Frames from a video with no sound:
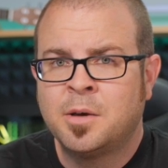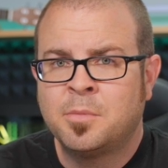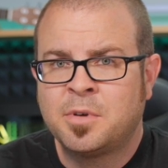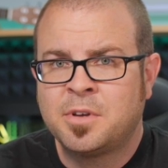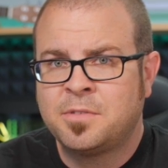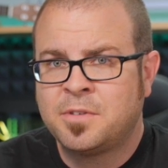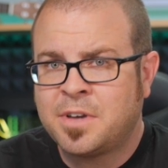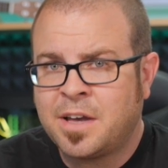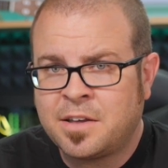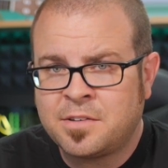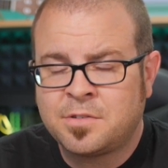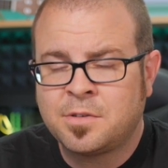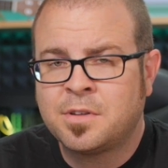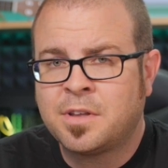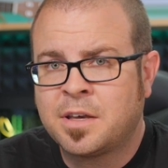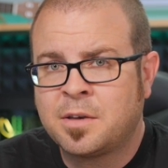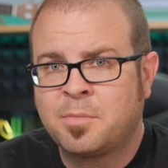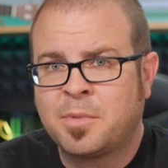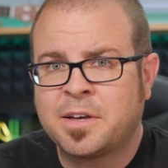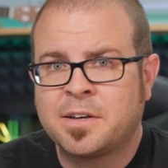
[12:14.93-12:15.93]
But if you guys do
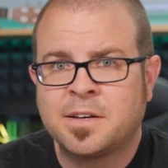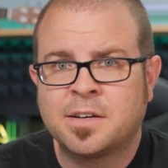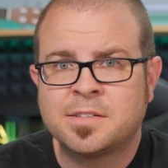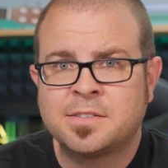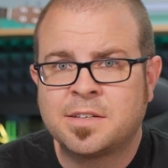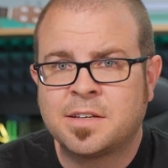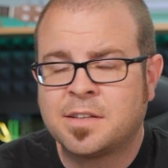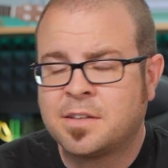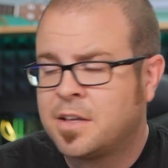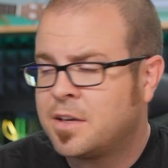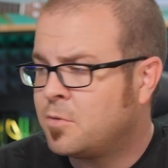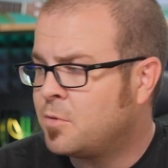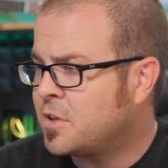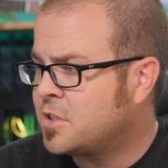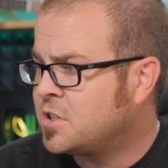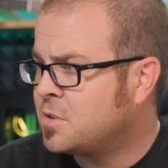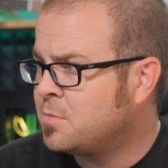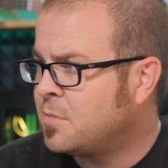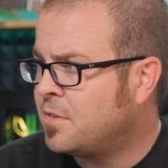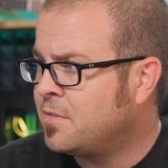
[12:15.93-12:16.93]
like my content, like
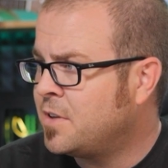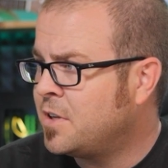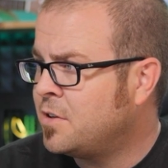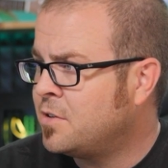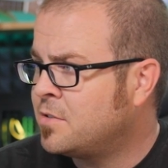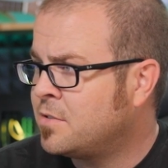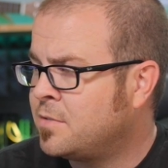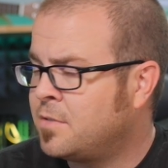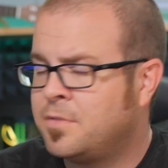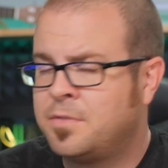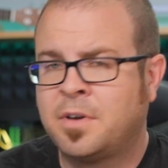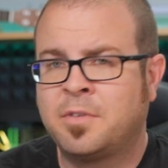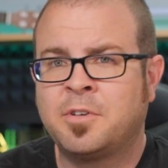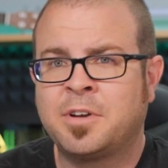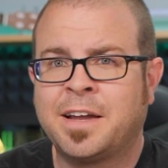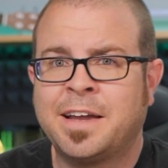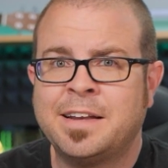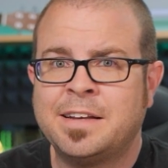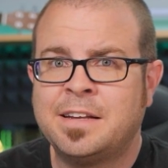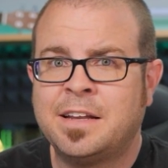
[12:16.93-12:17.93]
watching my videos, if you've ever
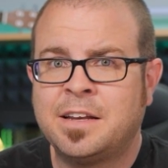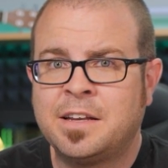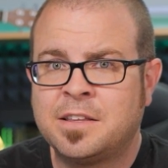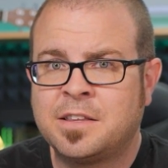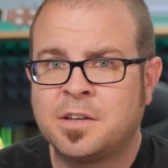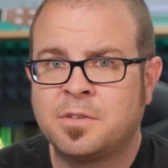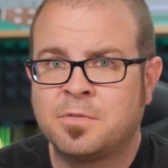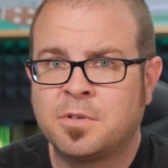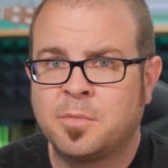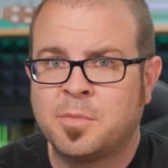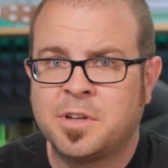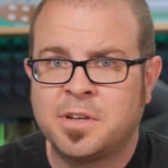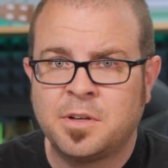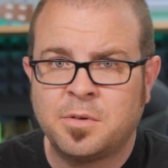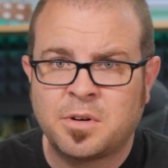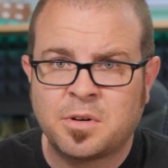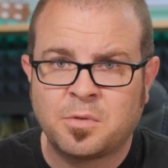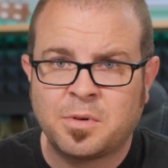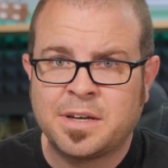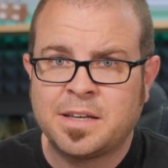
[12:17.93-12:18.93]
gained anything from it and you
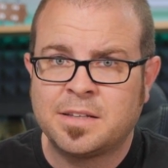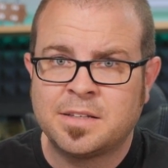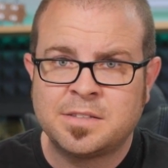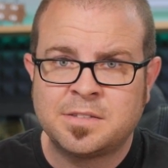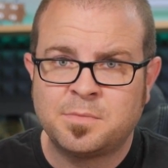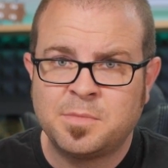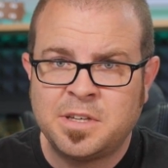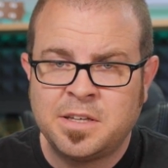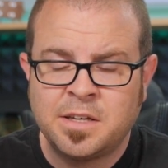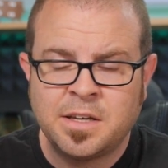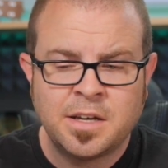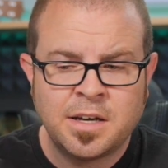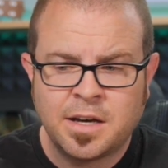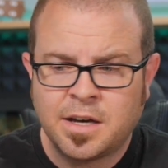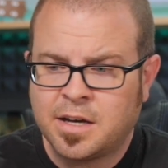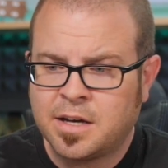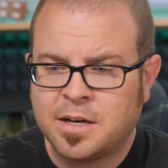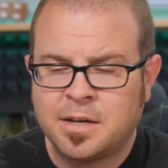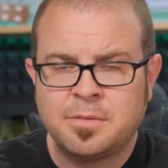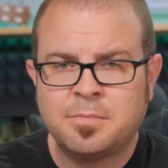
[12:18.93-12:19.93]
wanna whitelist me,
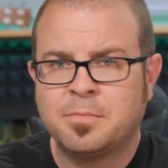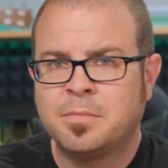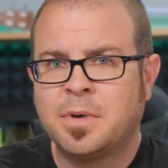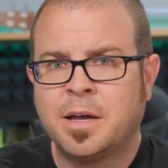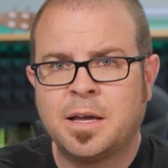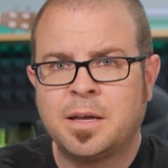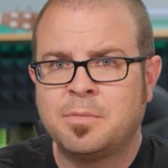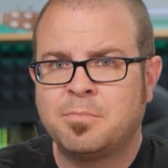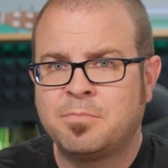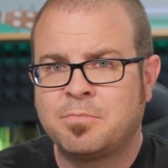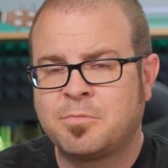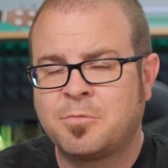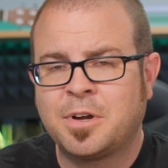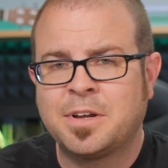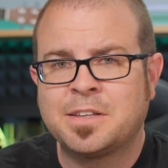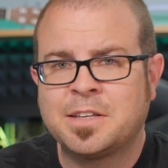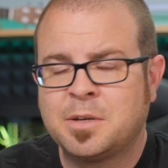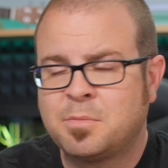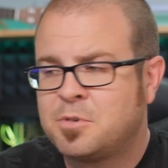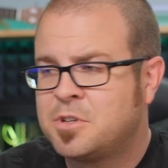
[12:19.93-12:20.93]
I
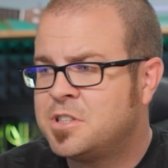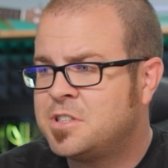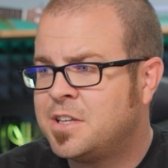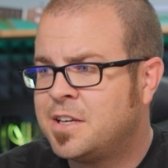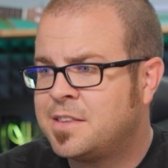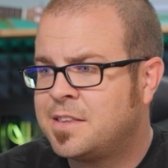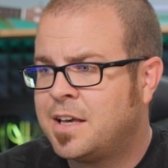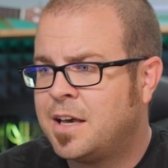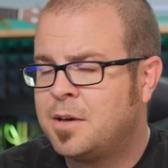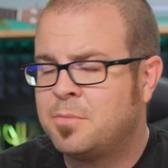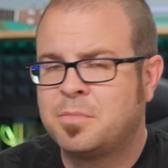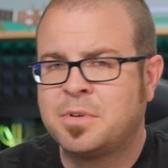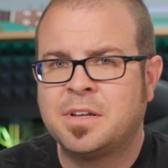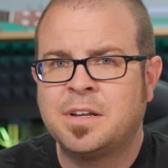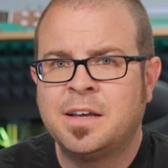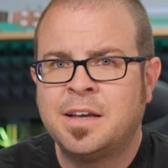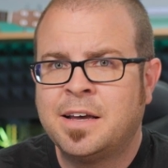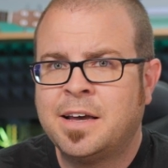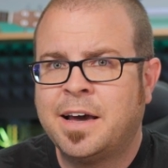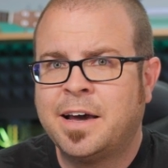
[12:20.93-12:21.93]
greatly appreciate that.
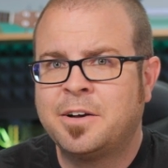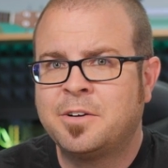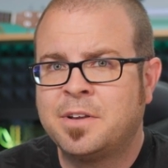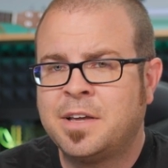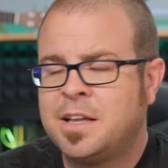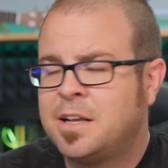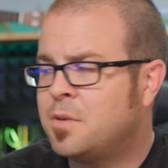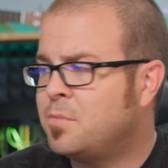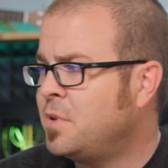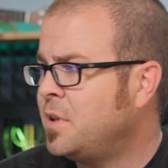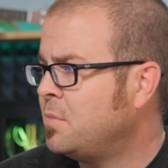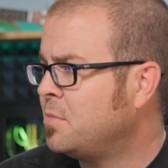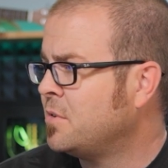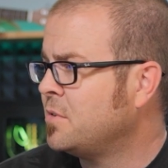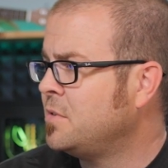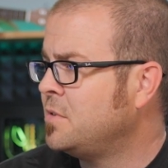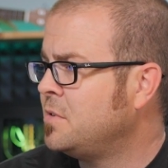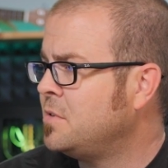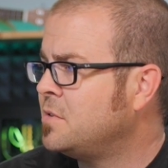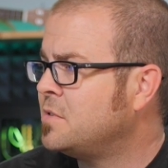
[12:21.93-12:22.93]
But I don't hate on people
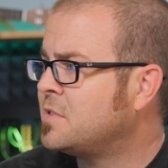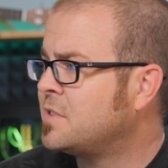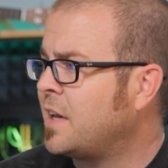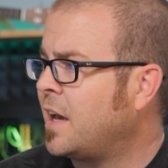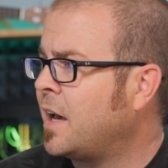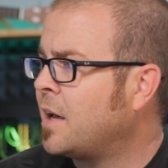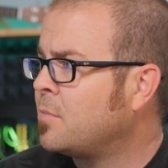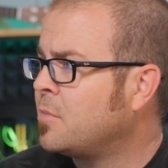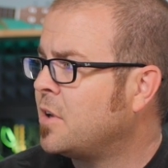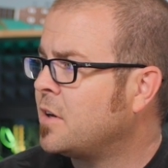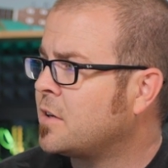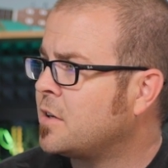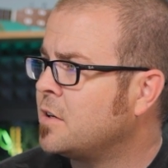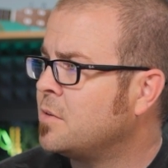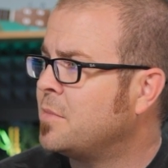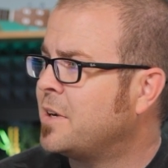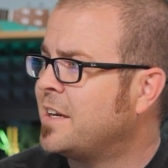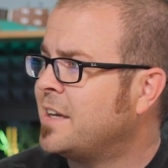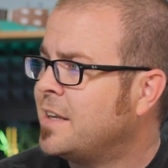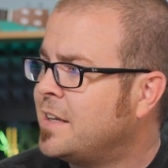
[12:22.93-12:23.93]
who use ad blocker
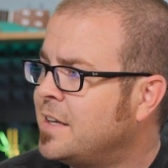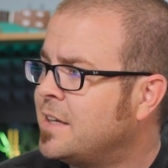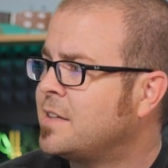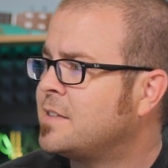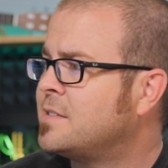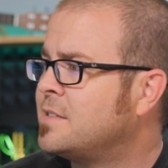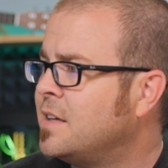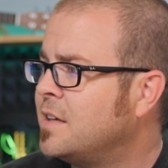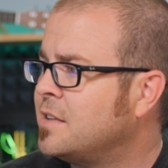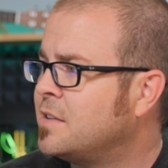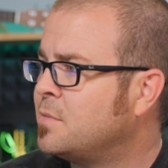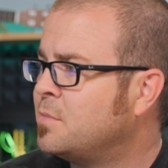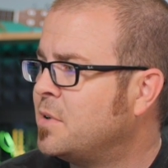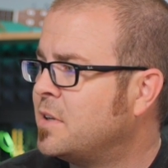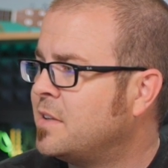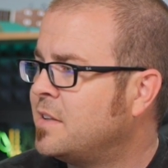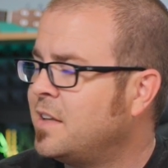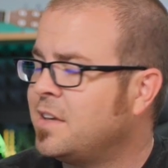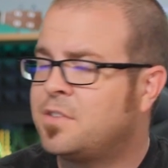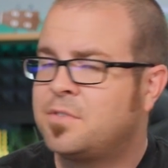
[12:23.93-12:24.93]
by any extent.
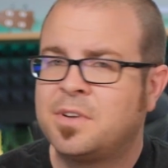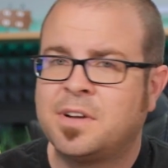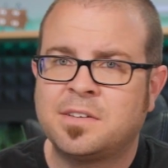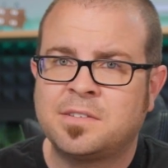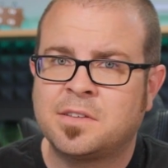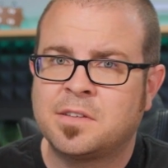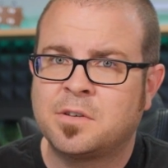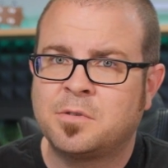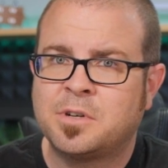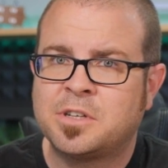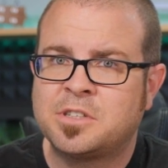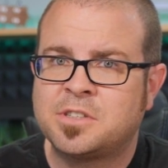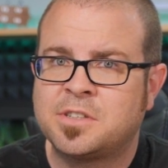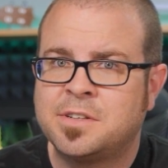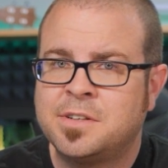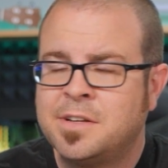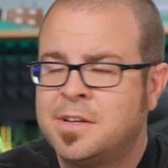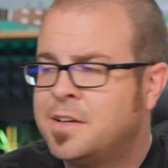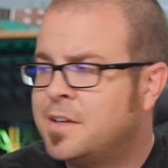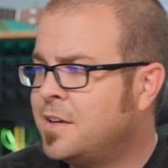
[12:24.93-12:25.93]
But thanks for asking the
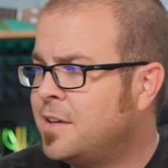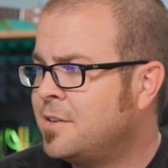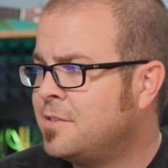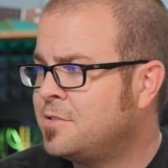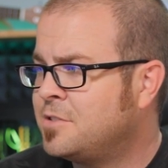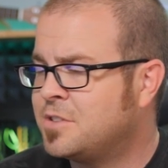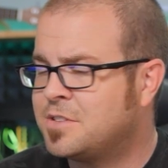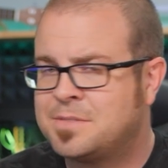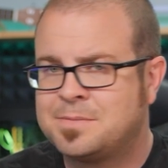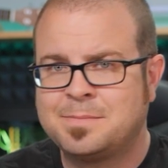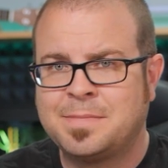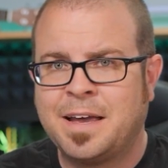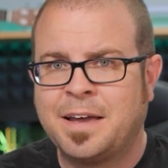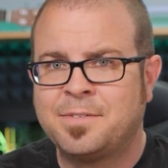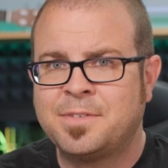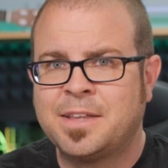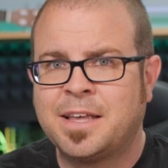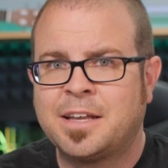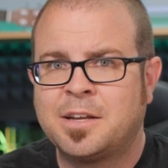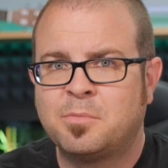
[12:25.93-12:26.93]
question and just
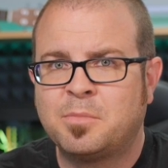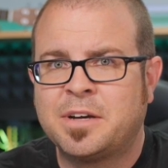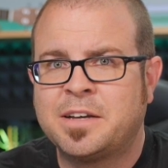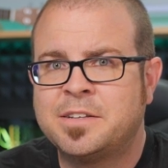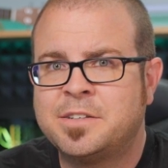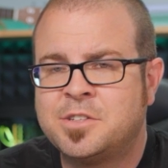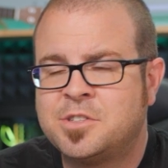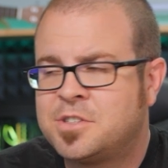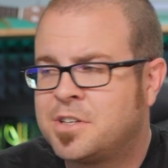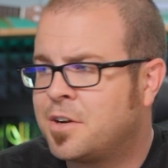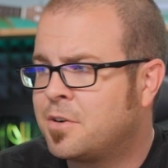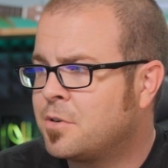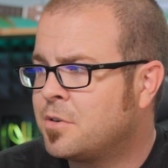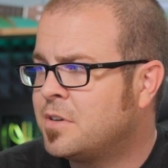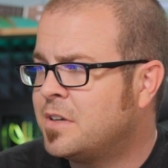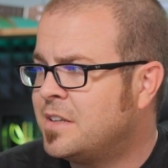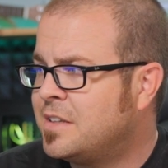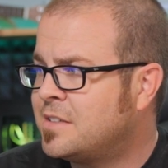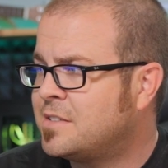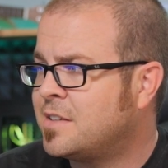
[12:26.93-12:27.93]
having that in mind in general.
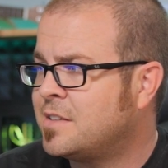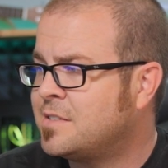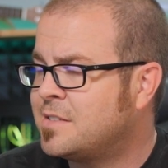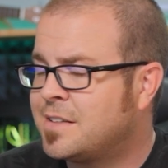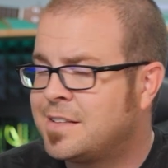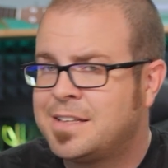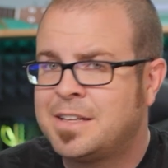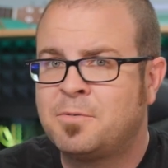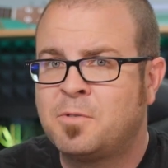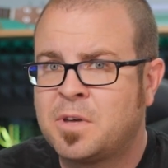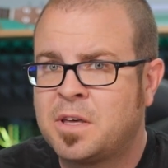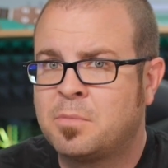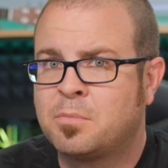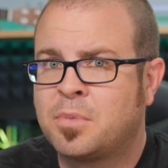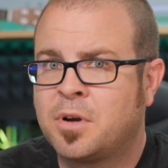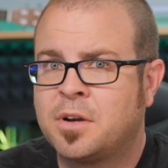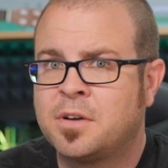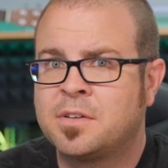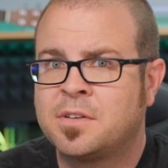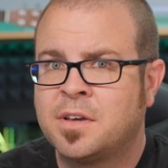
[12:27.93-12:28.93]
It is a significant
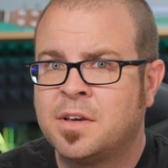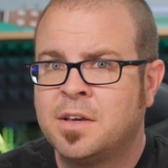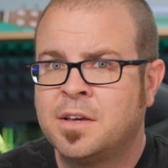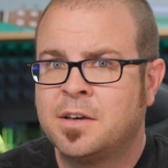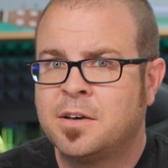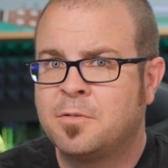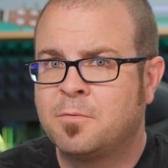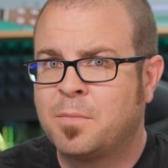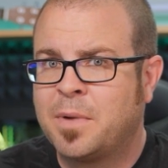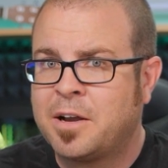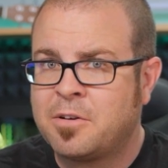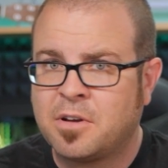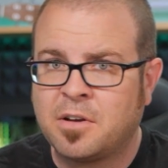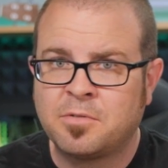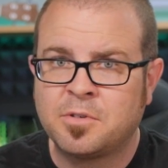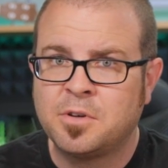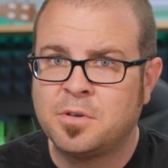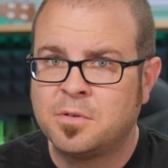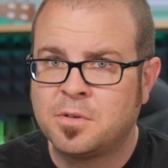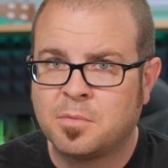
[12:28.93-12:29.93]
part of my
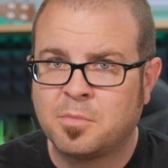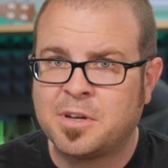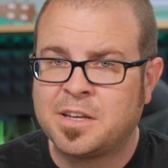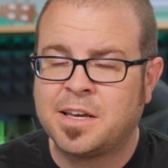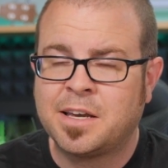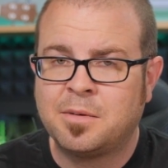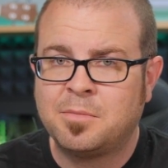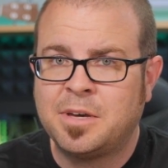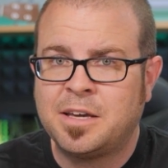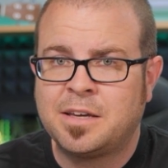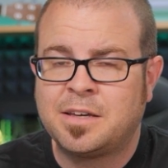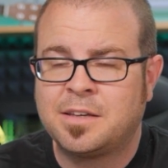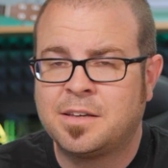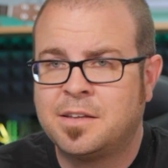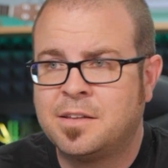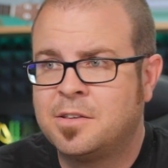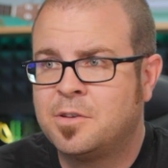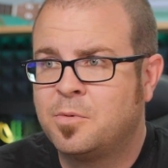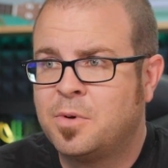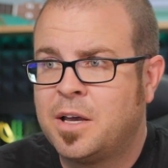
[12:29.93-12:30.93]
revenue, the money I make,
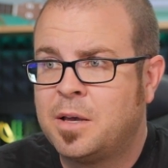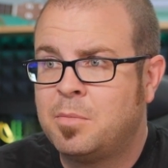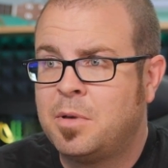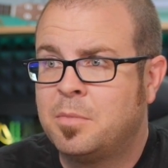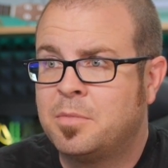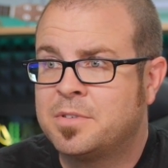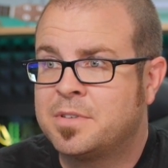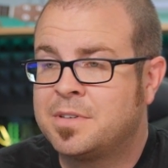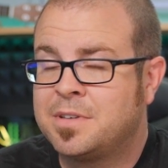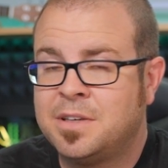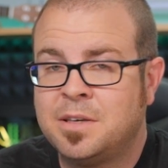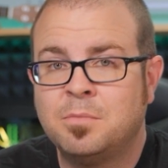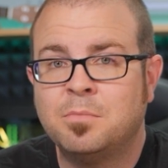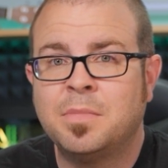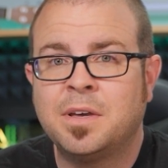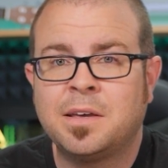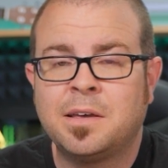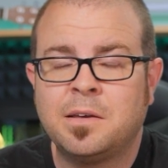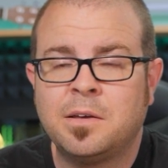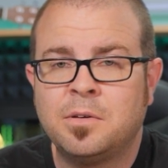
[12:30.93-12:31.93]
and the way I'm able to keep
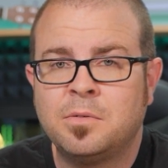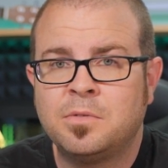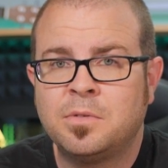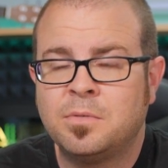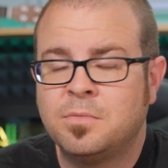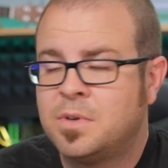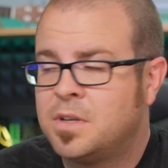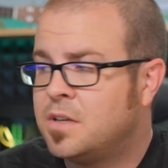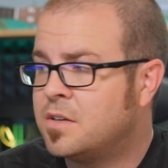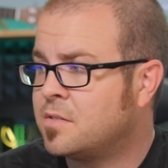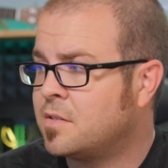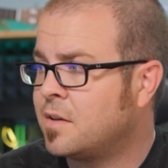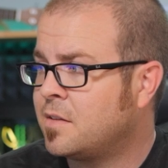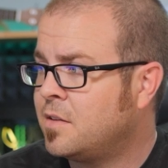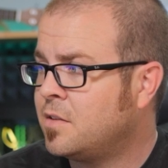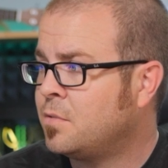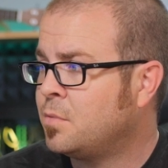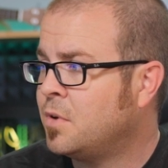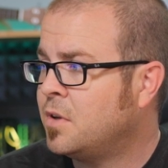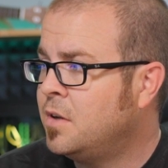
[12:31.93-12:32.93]
making YouTube videos like
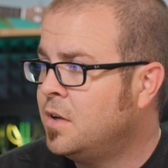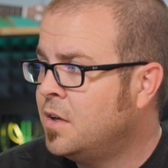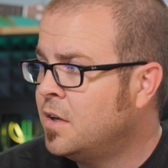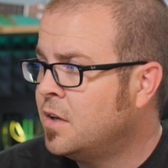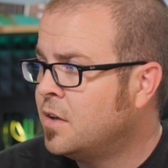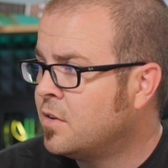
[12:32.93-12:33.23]
this one.